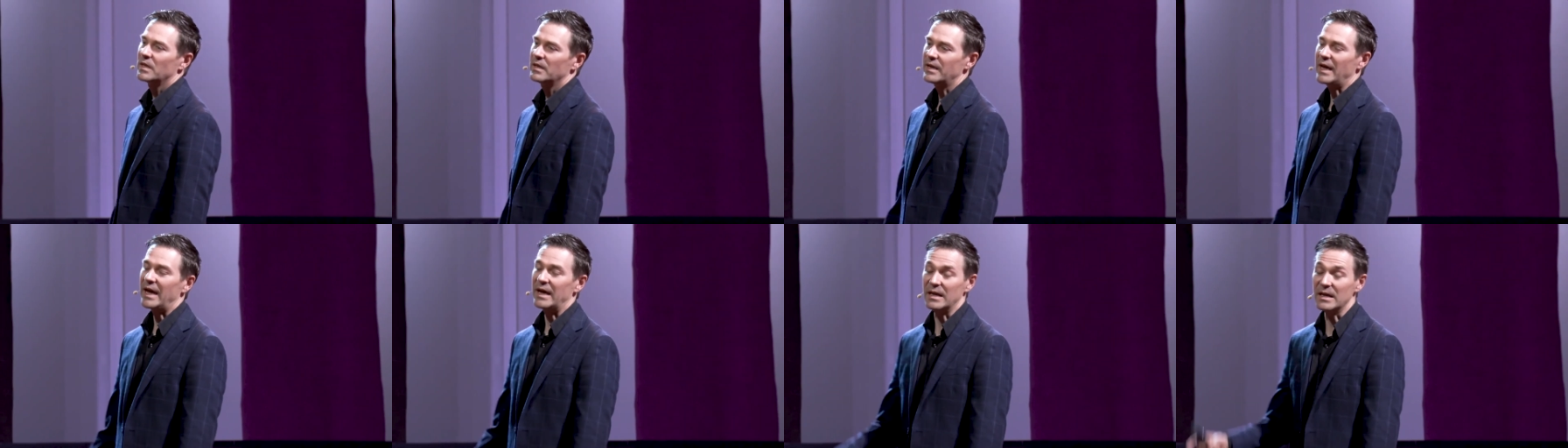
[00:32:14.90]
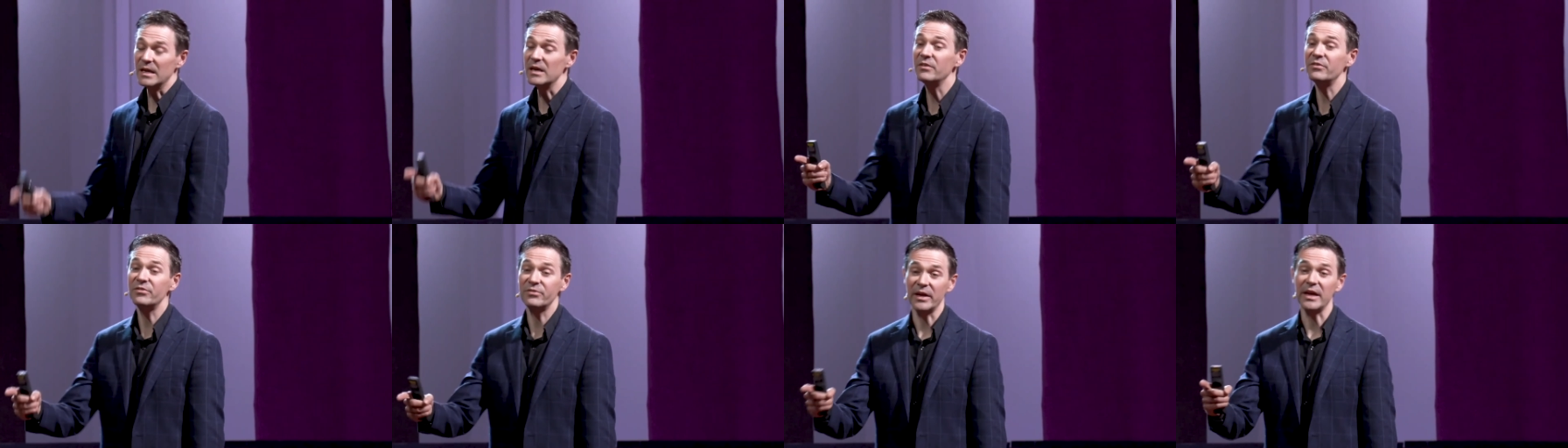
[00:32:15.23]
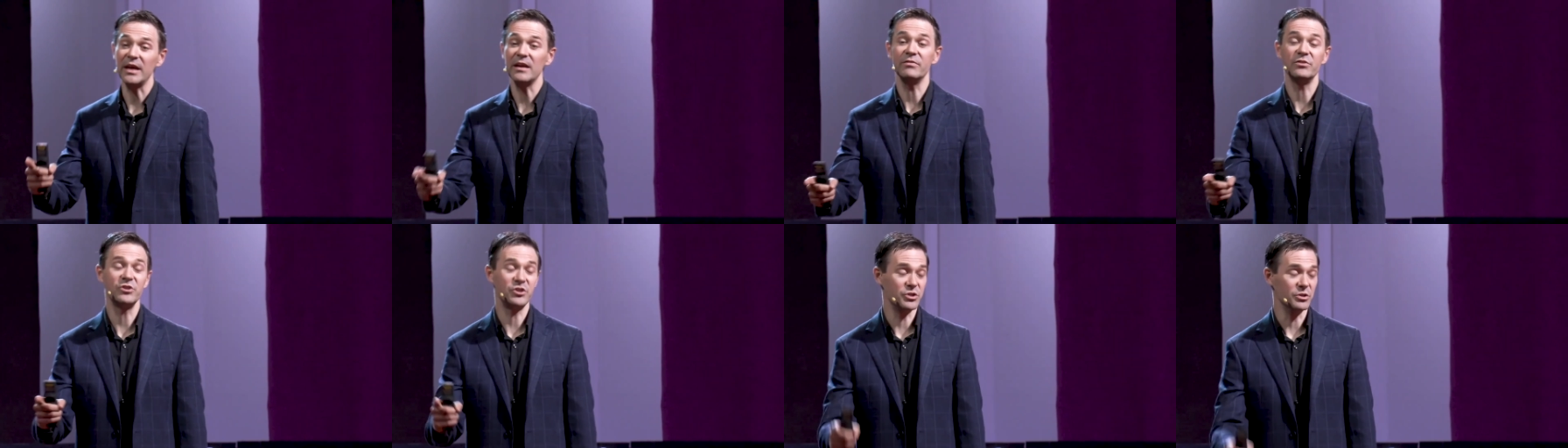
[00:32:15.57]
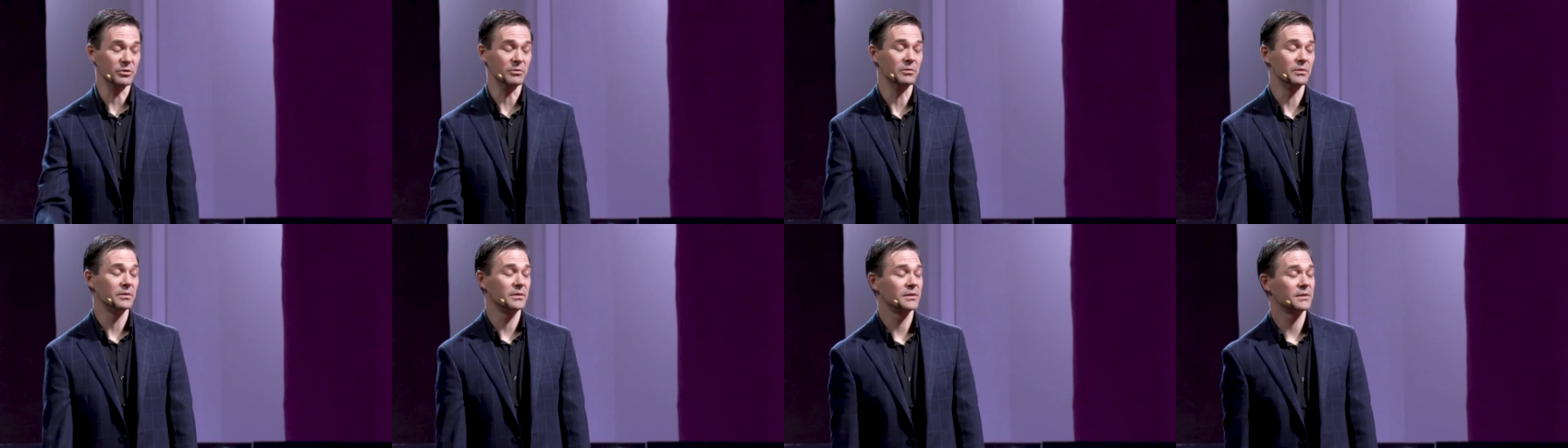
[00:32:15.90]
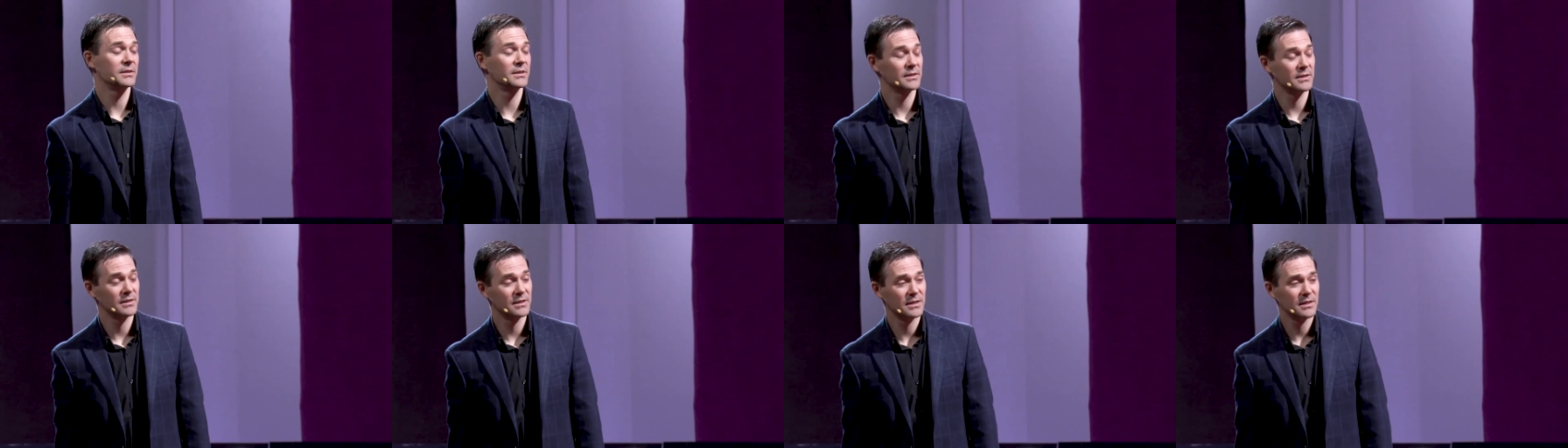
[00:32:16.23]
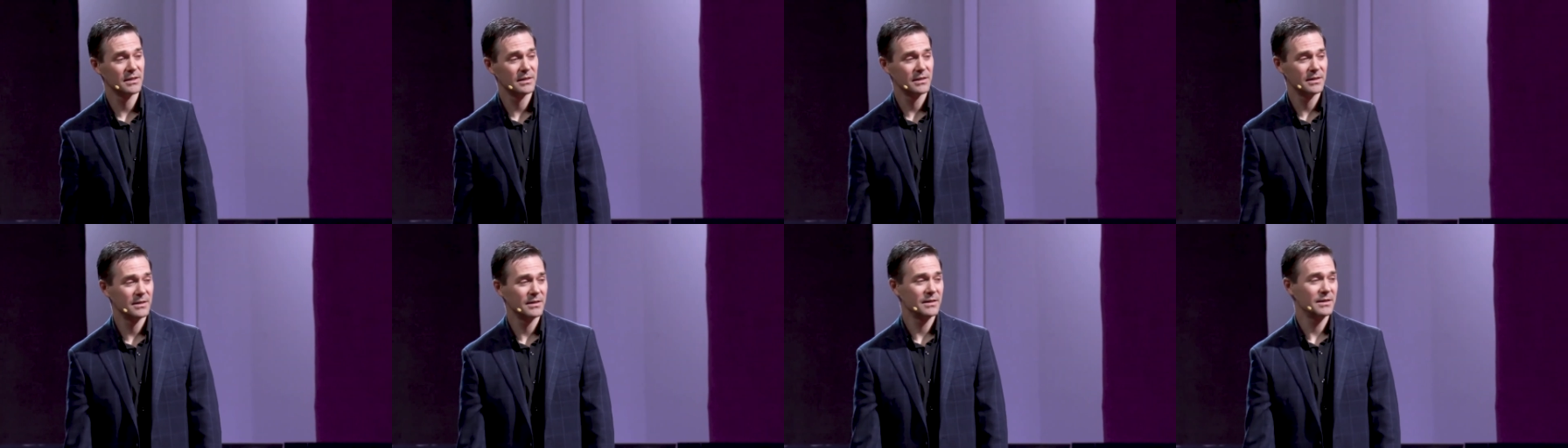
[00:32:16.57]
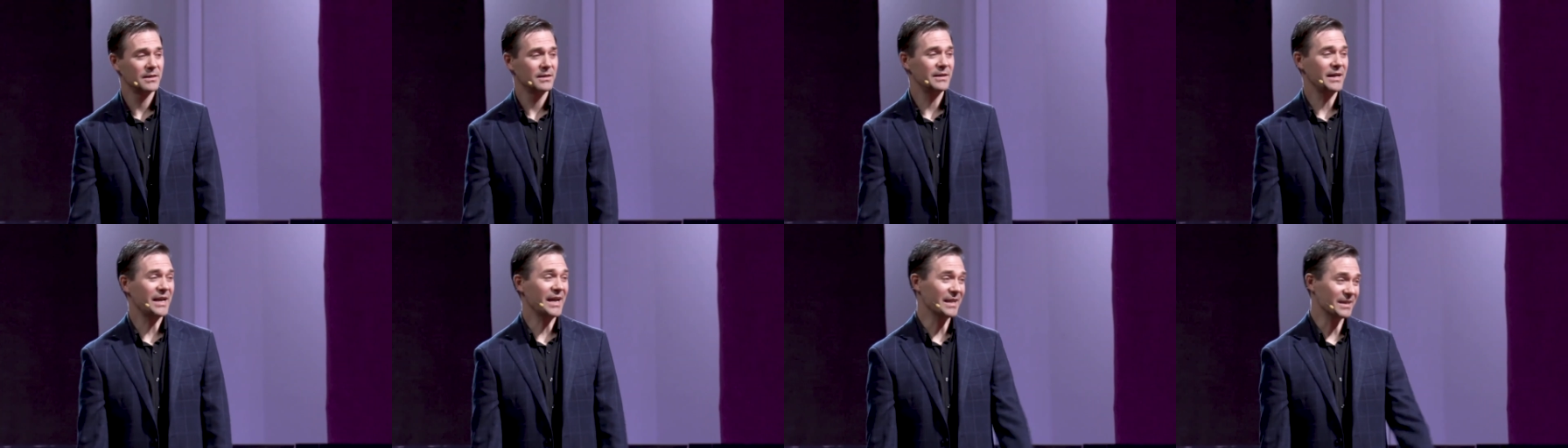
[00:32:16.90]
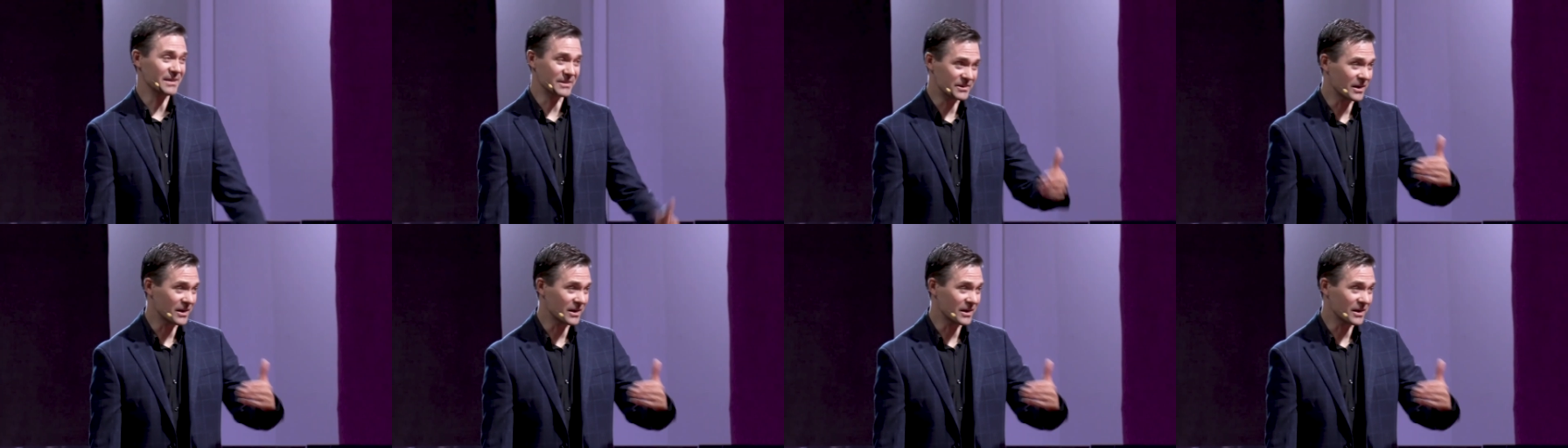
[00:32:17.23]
and he saves you and